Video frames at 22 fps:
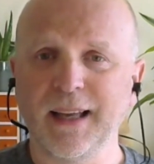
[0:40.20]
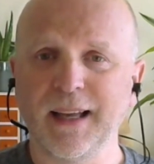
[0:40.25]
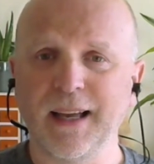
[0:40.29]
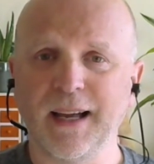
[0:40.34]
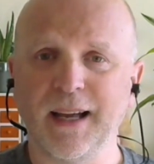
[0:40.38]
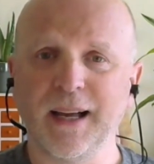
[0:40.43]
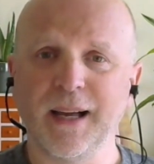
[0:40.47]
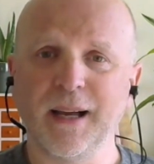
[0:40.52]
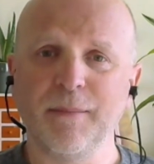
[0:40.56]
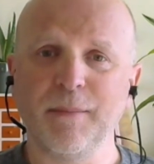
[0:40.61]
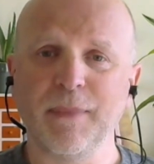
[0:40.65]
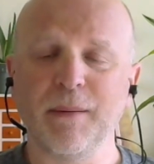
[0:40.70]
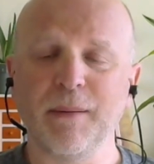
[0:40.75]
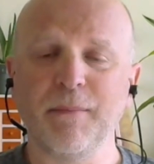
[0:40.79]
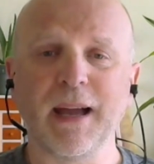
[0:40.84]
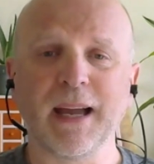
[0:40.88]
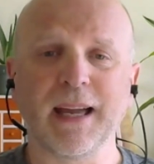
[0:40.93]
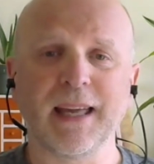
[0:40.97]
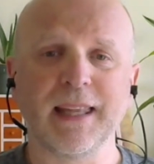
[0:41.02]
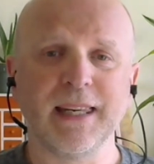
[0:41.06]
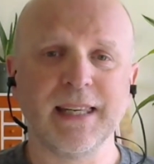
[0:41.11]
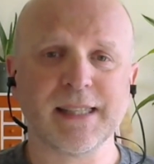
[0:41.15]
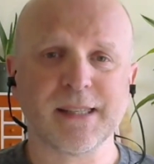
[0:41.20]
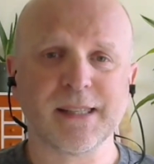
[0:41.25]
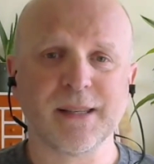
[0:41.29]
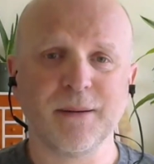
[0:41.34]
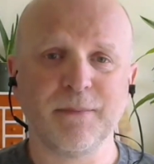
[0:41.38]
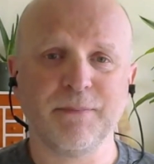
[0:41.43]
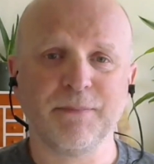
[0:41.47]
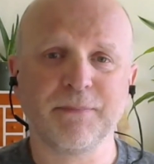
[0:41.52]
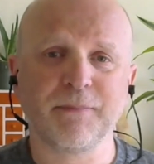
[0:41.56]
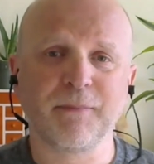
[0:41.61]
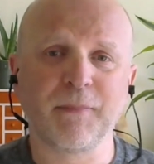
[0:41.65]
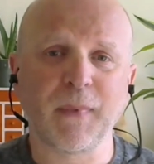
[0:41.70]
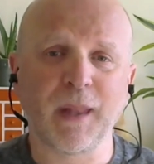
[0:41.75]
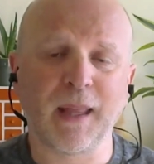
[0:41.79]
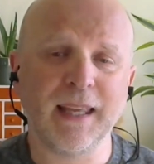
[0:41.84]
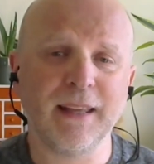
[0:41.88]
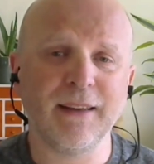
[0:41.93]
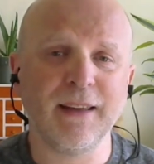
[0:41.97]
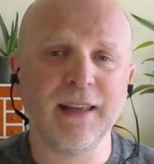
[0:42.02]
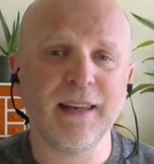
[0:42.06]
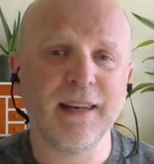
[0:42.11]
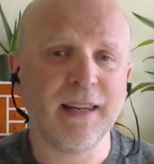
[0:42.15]
the mechanism
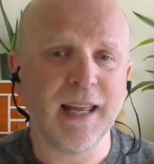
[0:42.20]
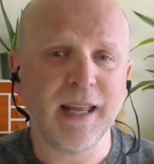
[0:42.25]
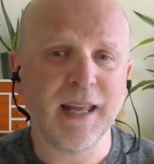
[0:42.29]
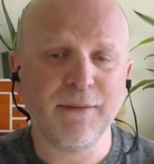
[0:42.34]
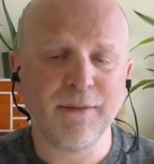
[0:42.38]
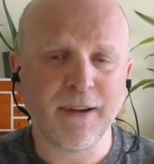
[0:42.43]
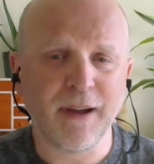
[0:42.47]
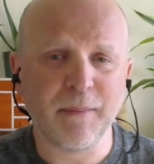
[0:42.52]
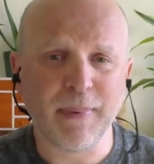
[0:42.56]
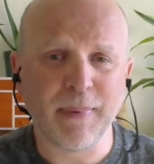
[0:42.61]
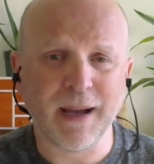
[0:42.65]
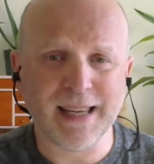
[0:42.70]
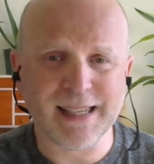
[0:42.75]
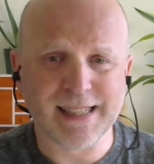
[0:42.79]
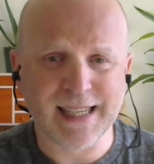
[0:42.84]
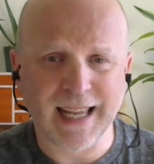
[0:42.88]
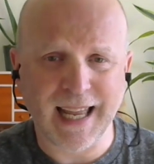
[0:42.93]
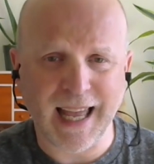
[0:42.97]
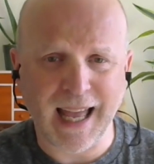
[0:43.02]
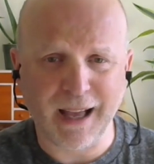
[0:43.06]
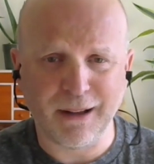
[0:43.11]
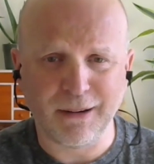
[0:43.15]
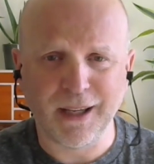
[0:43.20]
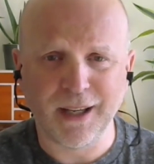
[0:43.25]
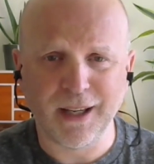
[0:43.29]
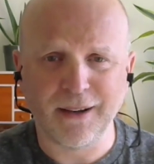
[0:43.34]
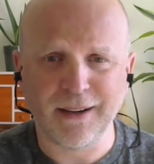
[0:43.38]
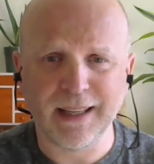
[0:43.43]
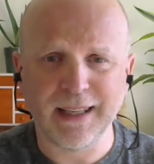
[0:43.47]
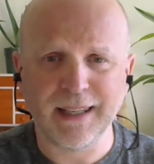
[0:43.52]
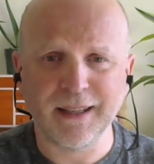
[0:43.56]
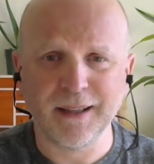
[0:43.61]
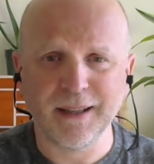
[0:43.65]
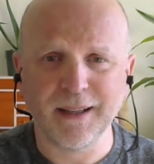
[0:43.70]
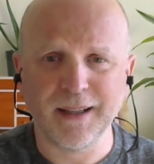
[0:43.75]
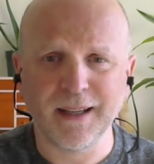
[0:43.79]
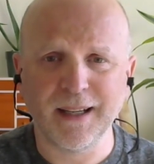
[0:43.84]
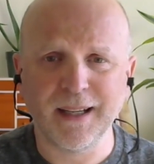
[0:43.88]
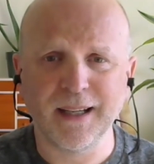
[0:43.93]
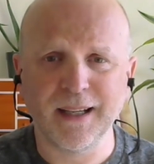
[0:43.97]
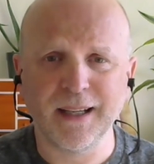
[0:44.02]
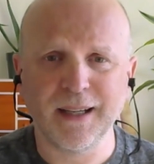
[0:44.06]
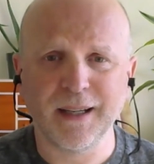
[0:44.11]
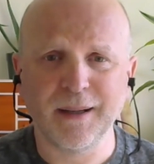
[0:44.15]
in very basic outline
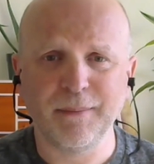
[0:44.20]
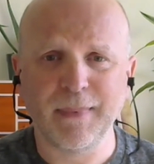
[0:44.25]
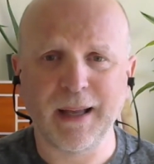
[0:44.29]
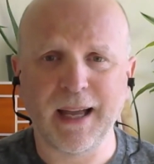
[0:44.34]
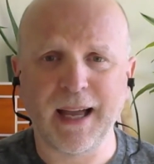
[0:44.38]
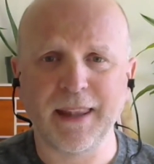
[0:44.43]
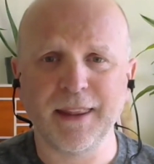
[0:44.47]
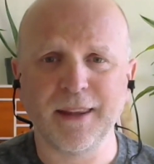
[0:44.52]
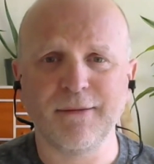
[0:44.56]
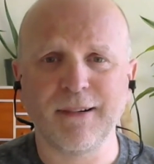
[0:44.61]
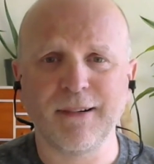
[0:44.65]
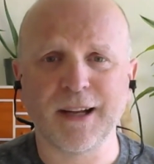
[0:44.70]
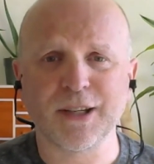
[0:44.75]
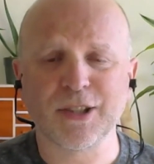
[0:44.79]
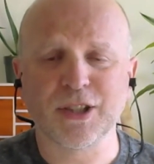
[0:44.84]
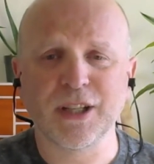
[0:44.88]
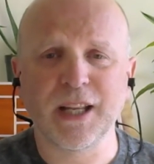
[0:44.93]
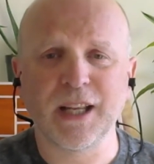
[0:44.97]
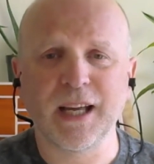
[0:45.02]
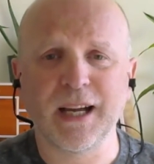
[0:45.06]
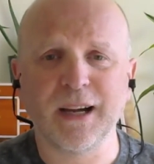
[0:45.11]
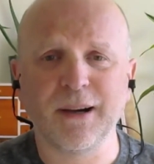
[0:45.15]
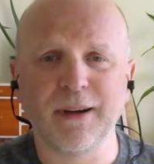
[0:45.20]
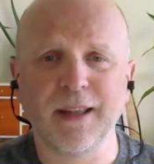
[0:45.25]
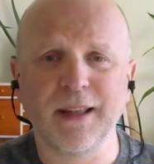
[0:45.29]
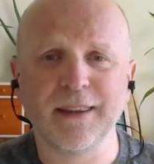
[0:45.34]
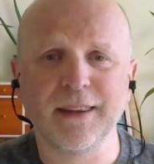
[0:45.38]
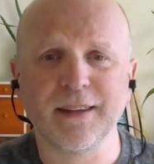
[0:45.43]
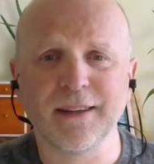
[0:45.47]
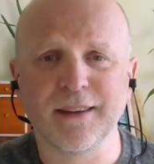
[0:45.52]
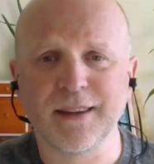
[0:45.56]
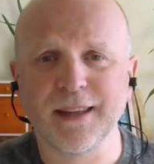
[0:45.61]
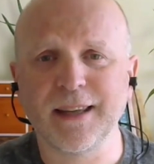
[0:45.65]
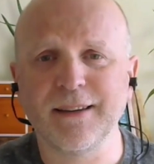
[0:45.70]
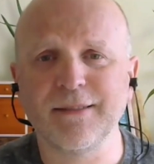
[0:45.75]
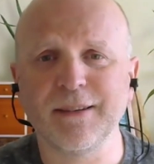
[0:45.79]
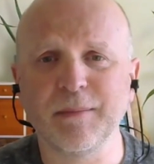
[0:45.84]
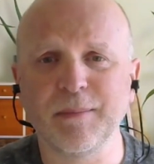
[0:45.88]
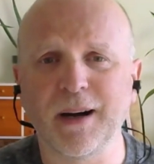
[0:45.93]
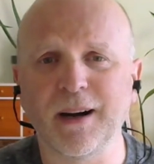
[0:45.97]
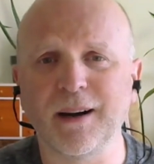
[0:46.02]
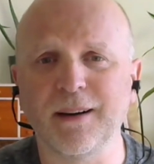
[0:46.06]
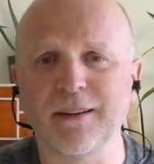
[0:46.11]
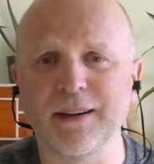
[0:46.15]
and the rationale and the theory
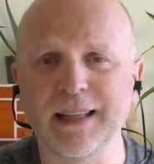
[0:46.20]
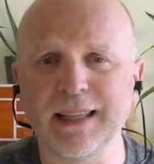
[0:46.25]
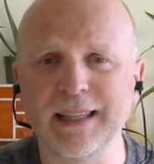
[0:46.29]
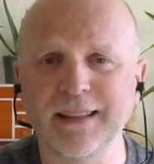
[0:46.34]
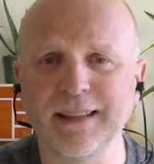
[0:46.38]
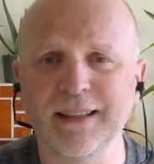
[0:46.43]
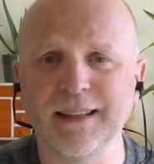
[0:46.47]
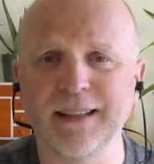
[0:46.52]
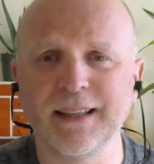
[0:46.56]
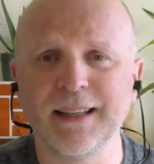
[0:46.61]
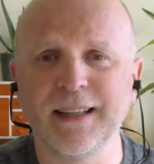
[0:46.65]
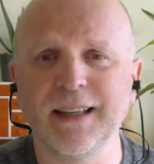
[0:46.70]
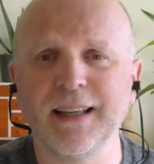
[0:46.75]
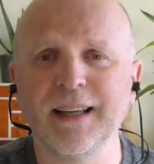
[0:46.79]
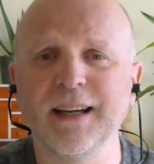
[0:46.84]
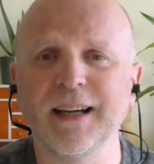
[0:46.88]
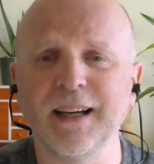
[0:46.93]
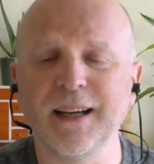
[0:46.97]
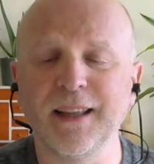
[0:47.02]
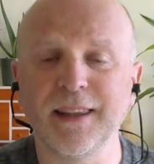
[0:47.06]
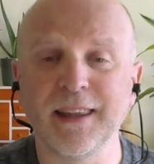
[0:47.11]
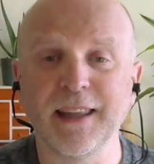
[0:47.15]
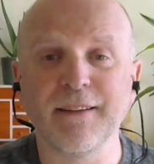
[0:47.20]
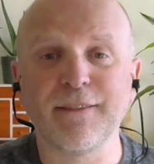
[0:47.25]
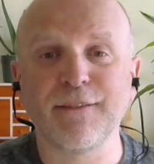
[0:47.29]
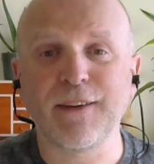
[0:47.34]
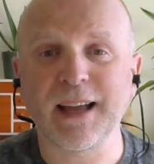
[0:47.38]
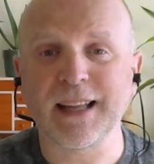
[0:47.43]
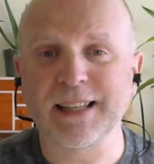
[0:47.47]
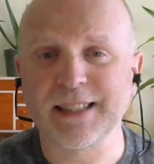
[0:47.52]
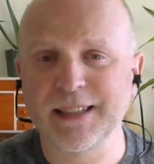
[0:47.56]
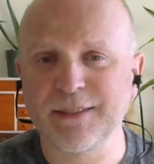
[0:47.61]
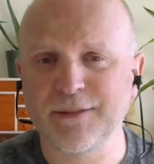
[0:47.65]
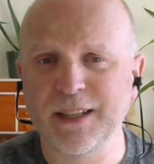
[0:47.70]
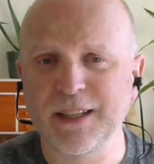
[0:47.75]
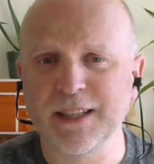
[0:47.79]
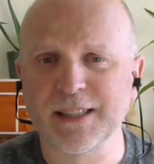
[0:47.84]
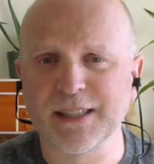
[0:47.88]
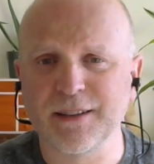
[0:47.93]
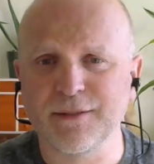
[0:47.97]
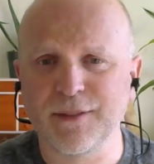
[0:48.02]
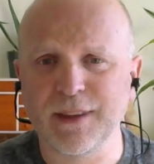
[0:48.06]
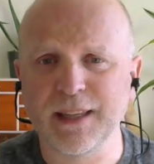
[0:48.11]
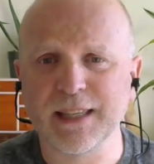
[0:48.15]
behind the
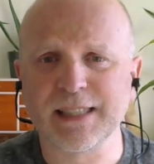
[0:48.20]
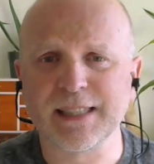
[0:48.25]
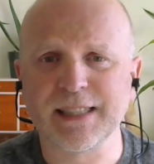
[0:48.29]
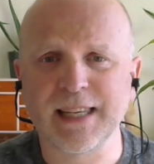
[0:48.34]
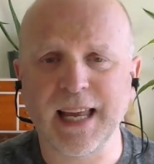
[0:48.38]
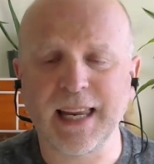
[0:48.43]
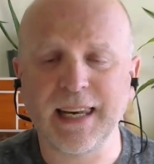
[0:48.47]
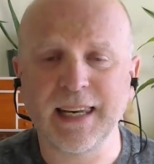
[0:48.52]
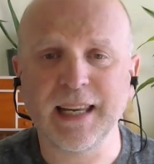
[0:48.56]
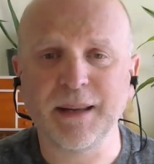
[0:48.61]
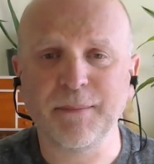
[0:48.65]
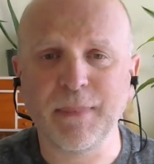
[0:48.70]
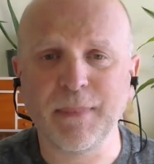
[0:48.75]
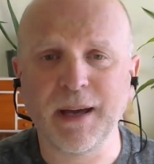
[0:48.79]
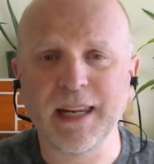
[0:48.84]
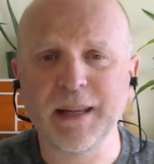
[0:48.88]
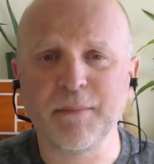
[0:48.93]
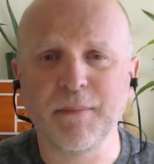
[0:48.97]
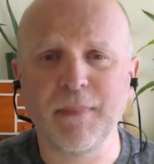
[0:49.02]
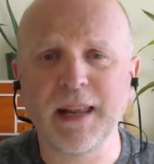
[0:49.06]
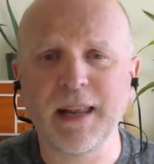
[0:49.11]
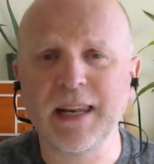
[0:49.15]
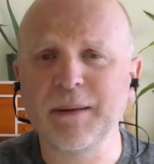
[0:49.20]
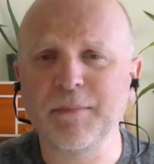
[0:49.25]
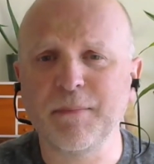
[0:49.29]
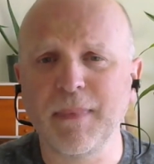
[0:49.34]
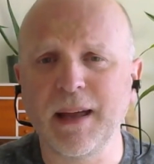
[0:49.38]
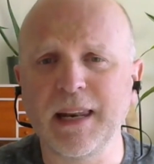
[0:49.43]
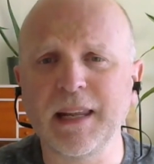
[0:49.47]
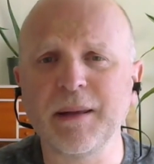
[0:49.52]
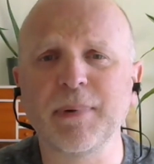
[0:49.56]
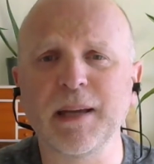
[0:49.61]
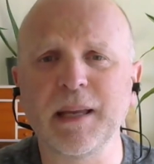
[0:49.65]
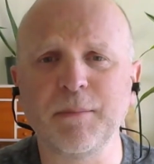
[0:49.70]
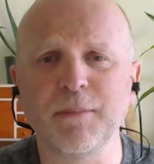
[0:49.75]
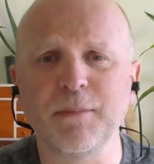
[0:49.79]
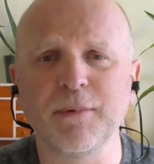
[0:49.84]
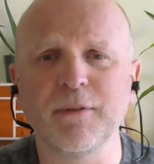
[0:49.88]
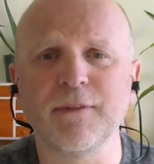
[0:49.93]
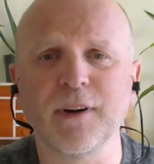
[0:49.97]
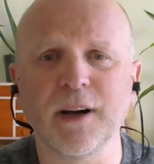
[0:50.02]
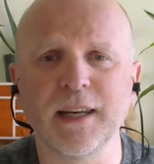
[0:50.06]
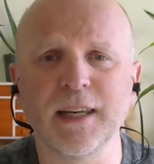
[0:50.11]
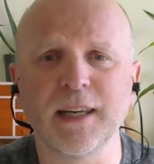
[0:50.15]
effectiveness of this technique. Many people
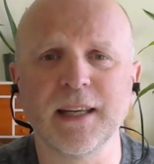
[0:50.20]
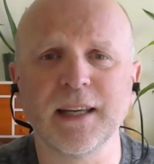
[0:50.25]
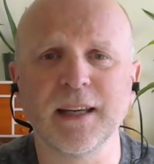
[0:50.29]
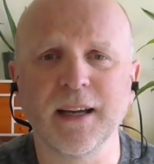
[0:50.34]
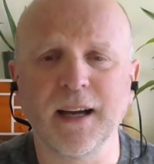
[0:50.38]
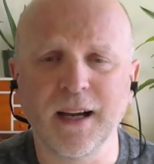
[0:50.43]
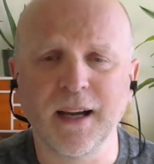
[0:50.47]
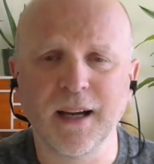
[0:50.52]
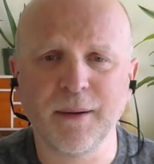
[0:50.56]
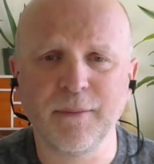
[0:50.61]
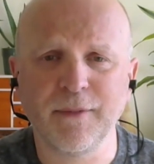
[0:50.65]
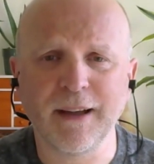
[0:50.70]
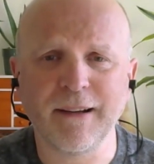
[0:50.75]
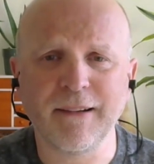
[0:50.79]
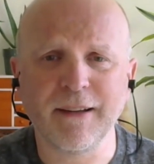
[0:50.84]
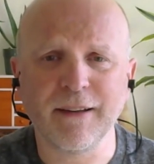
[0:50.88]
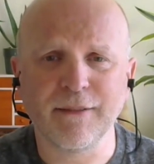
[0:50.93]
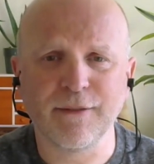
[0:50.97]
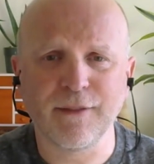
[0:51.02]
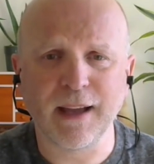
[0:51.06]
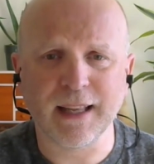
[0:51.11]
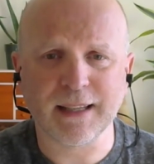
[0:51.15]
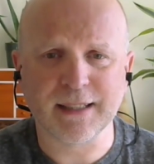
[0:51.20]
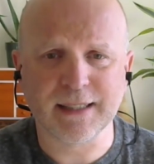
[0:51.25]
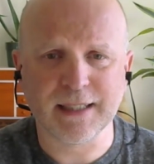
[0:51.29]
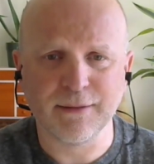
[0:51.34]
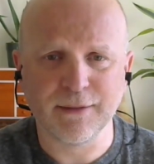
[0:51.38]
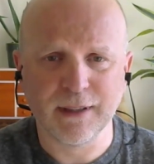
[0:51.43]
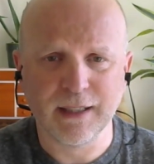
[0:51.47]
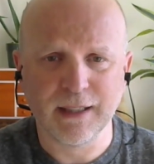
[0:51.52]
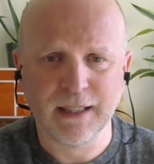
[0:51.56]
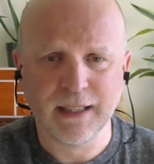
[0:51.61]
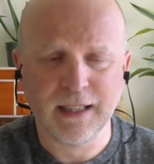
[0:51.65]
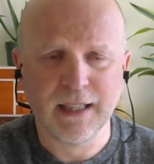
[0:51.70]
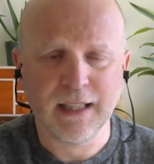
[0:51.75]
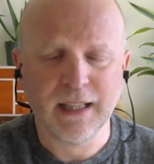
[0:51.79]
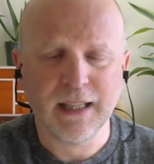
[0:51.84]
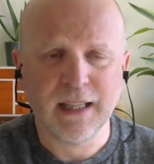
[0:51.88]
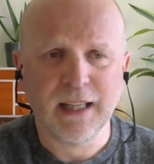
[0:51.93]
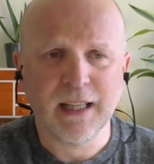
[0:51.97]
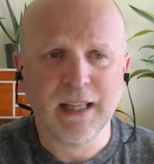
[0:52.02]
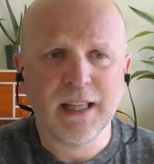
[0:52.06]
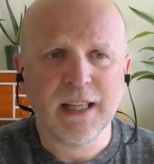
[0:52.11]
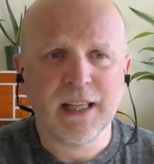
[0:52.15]
find it very effective.
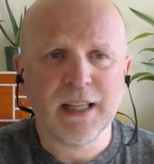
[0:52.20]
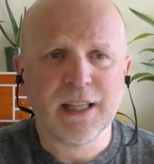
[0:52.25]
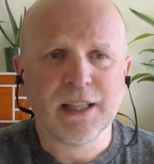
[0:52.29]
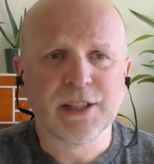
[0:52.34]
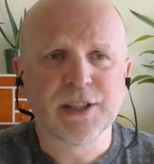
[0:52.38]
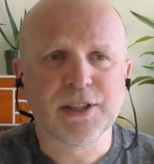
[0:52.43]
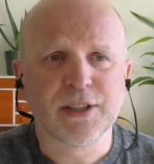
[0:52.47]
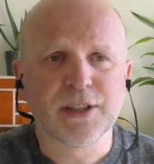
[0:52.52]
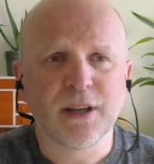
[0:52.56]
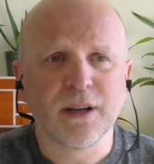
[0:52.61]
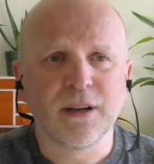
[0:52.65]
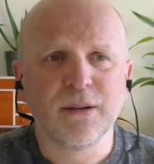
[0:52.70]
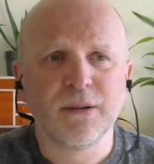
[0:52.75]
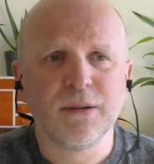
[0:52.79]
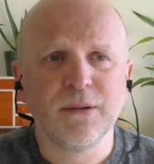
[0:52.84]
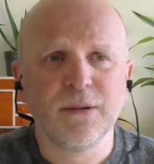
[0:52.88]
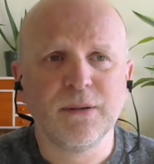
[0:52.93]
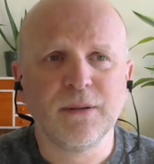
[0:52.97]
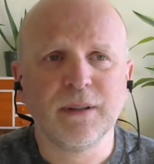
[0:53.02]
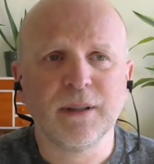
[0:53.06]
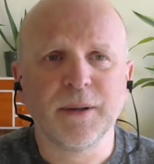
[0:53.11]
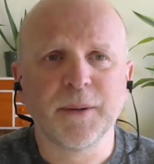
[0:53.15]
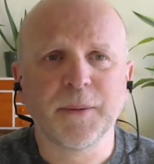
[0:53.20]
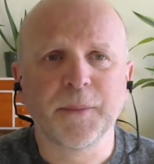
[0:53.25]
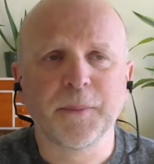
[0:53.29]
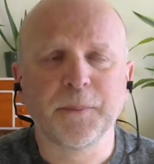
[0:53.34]
So